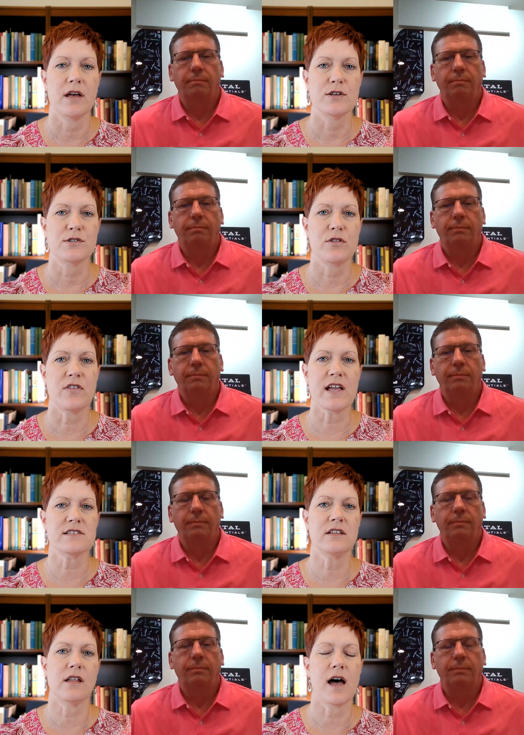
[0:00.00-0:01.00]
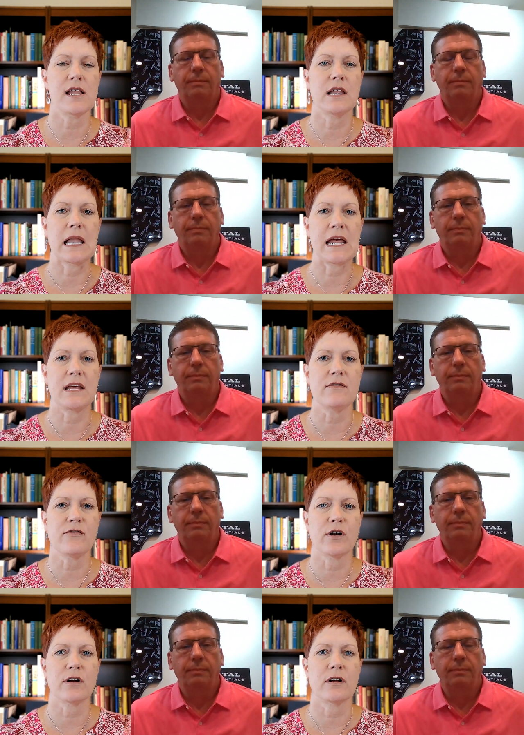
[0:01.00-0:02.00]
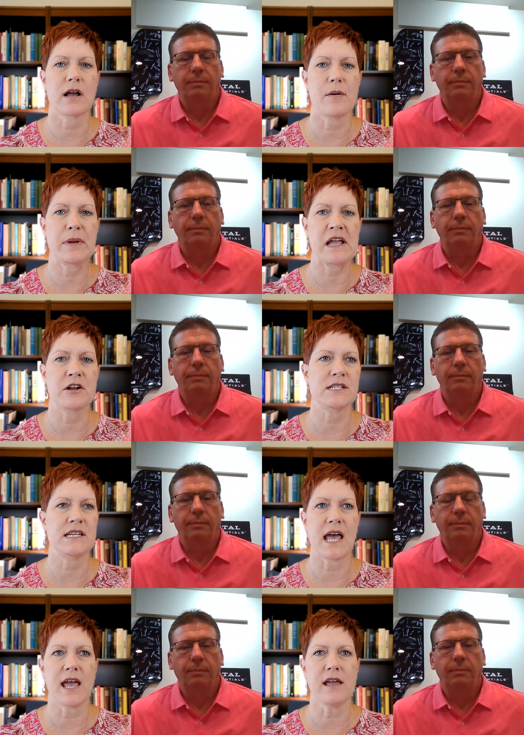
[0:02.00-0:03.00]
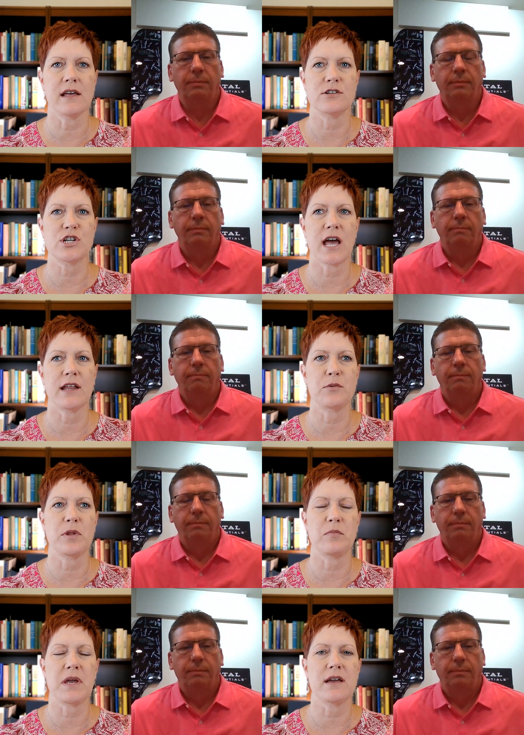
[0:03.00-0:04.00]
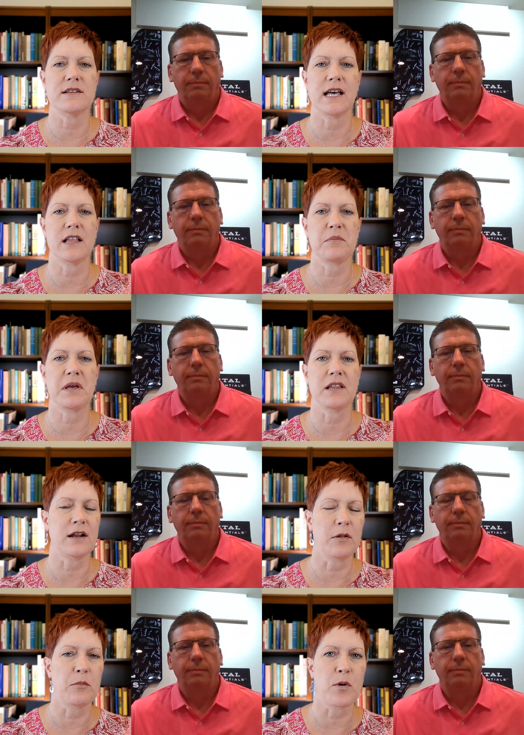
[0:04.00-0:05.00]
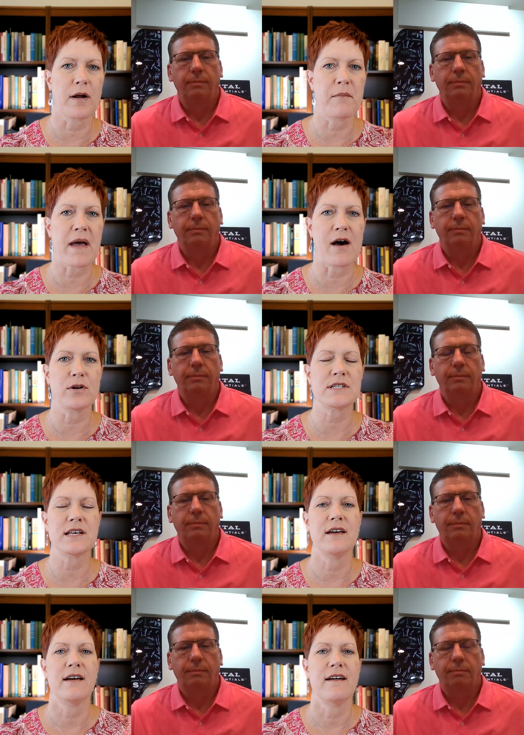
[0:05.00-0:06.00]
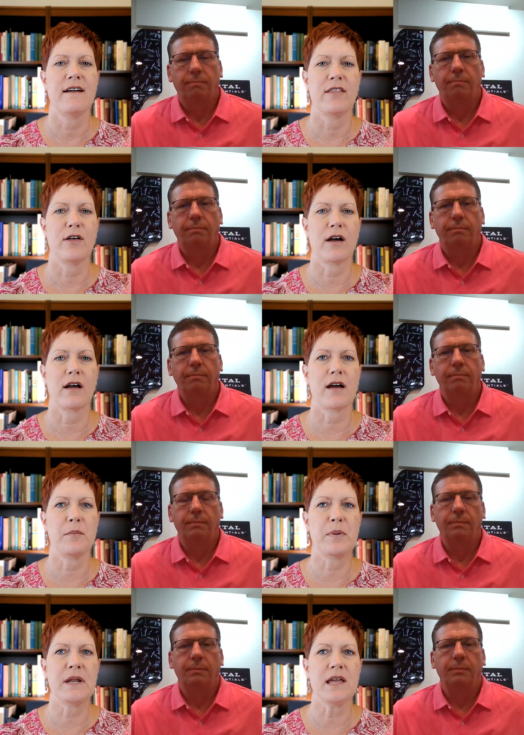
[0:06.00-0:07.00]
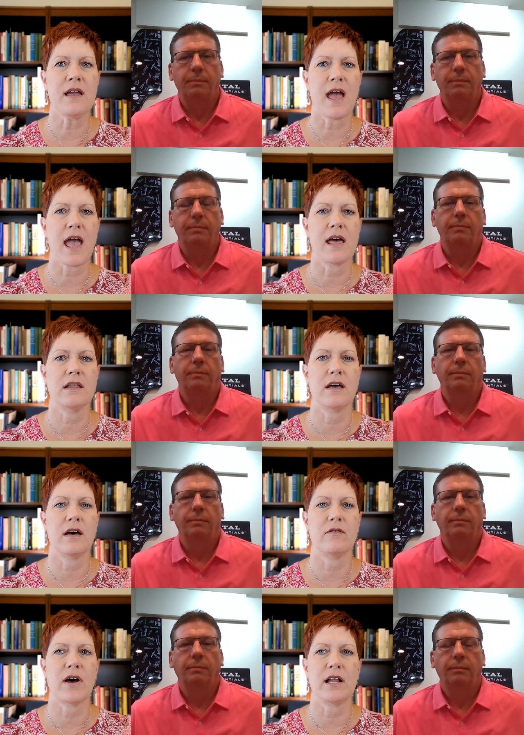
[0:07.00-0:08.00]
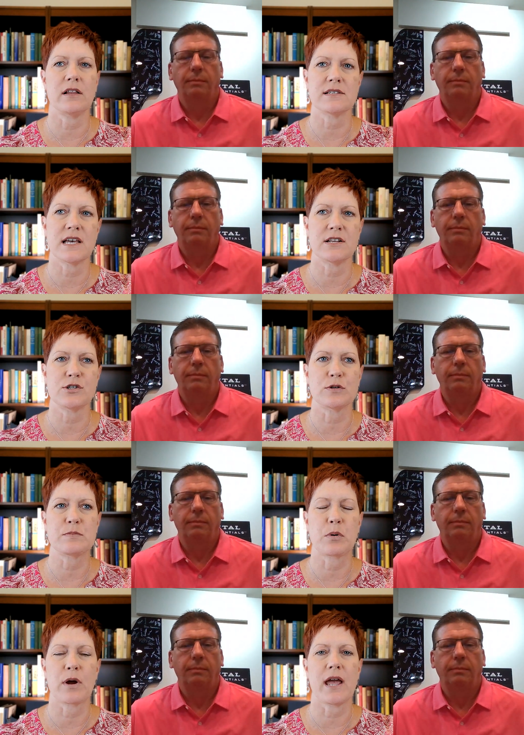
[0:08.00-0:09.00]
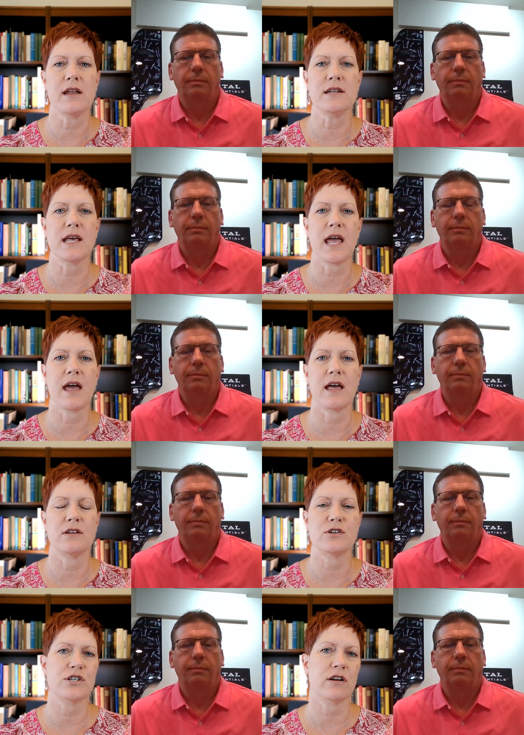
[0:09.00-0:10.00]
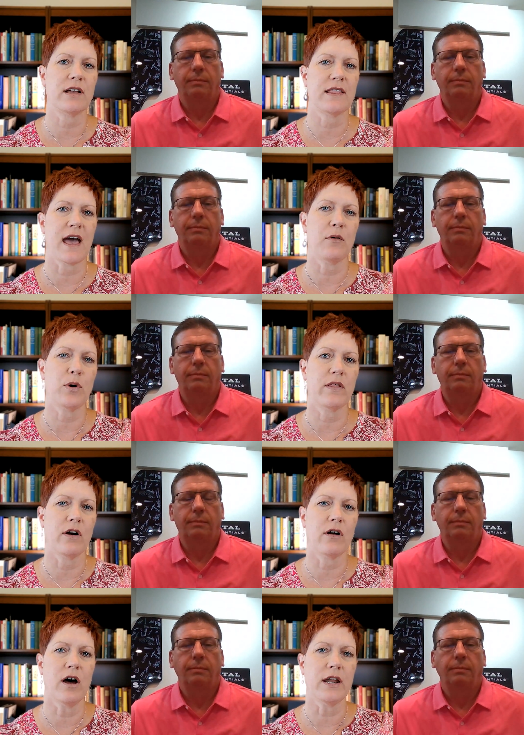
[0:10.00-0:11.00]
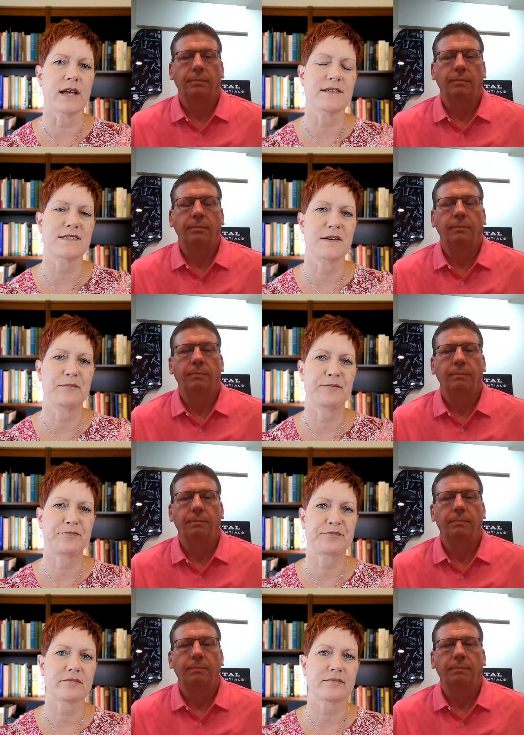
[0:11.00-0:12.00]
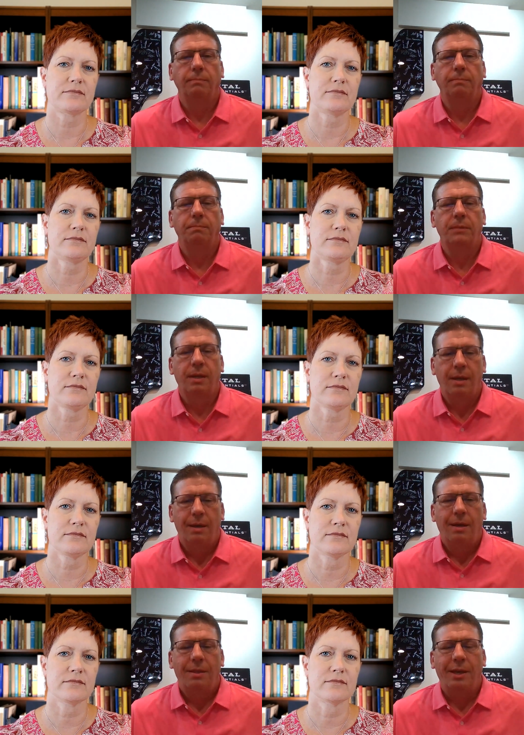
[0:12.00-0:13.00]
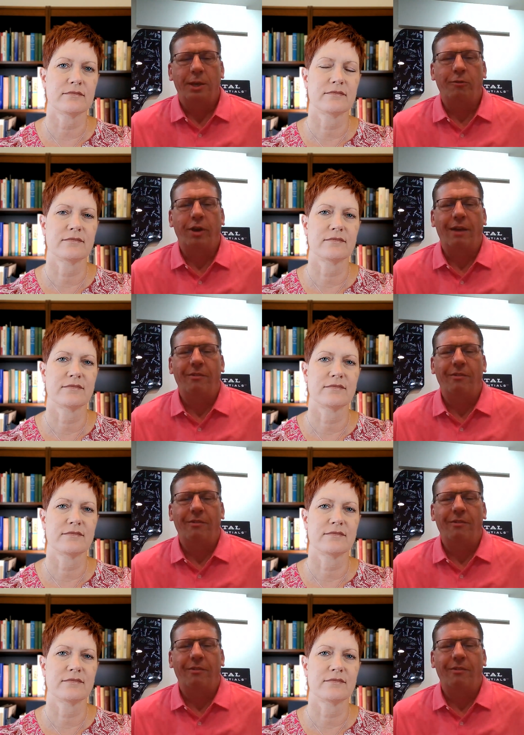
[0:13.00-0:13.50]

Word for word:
Speaker 1: So, thanks a lot, Lanny, for coming here today and chatting with me and telling me a little more about the company and the Vital Essentials brand and sharing that with our audience.
Speaker 2: Thank you for having me,